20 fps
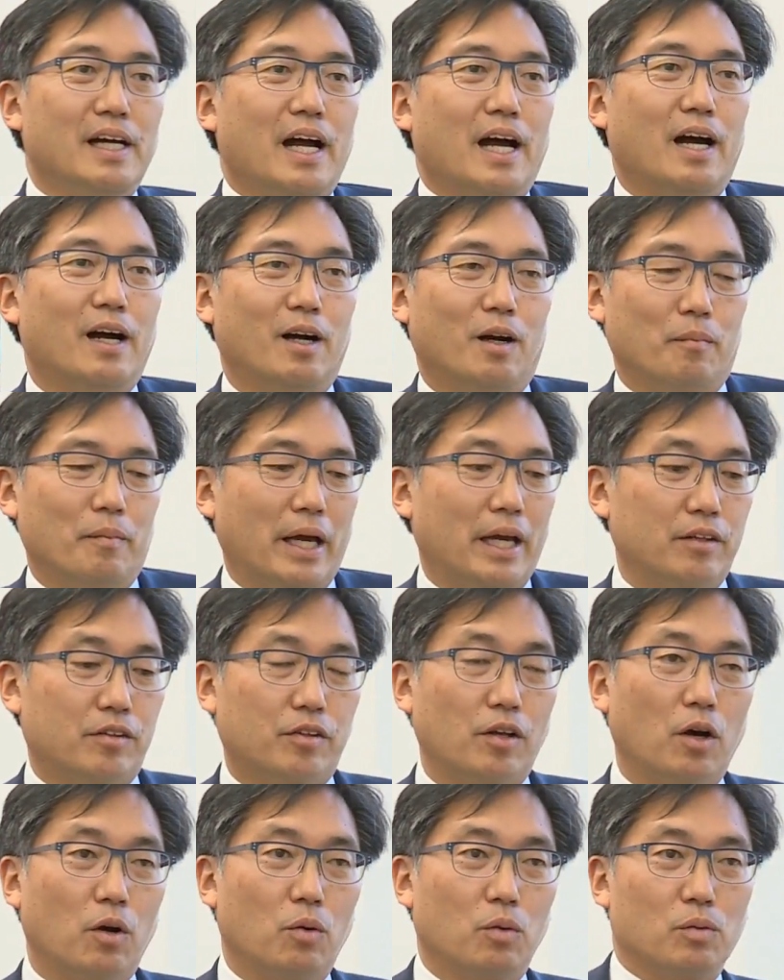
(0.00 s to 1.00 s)
Um, and
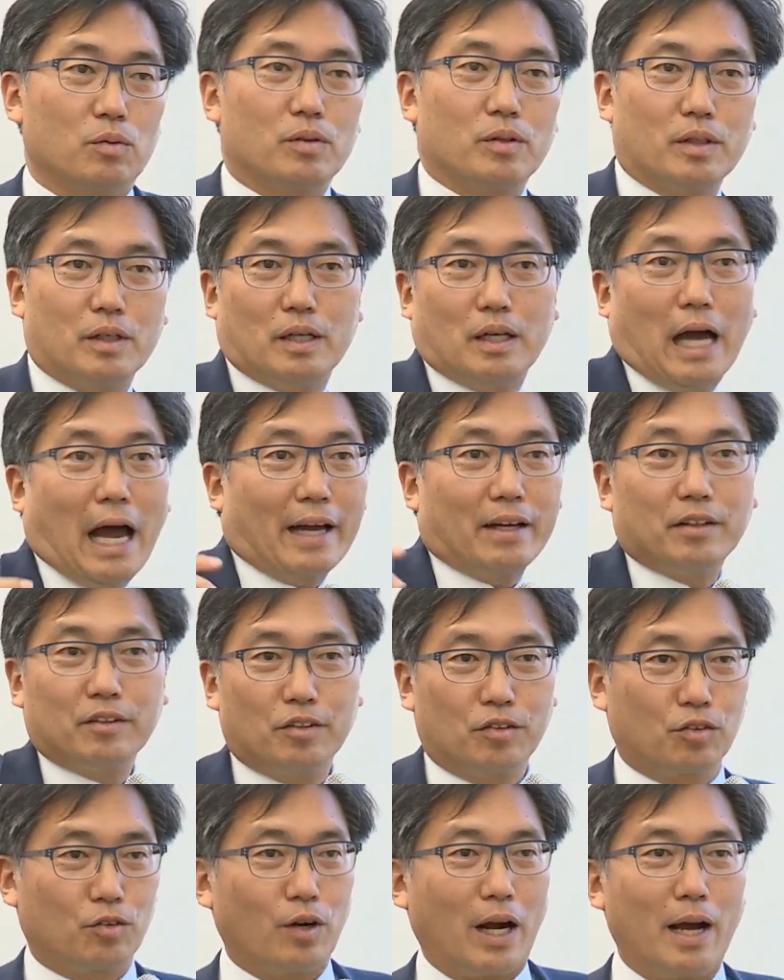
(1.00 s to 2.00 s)
so I can
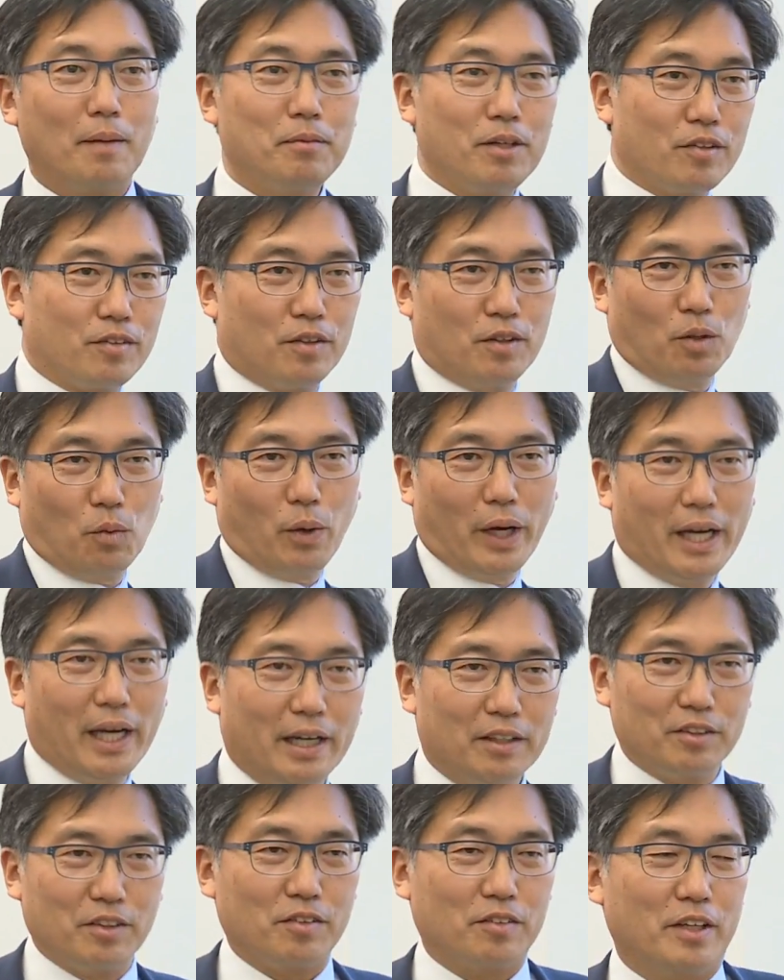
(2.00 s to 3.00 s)
describe this in the way
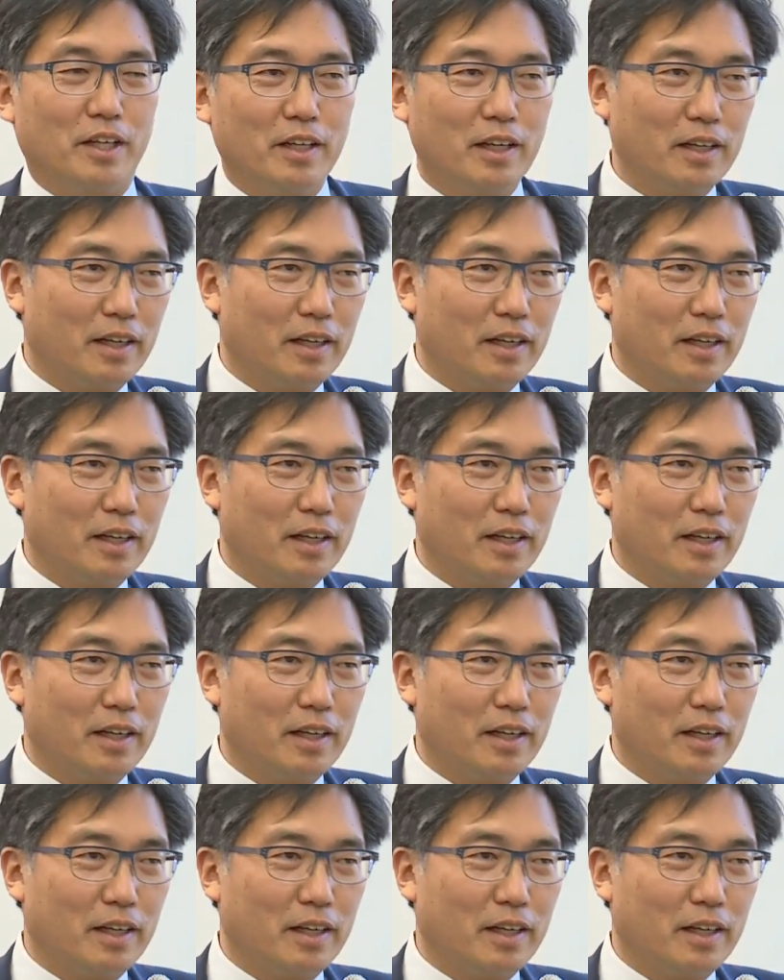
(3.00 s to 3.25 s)
I just did,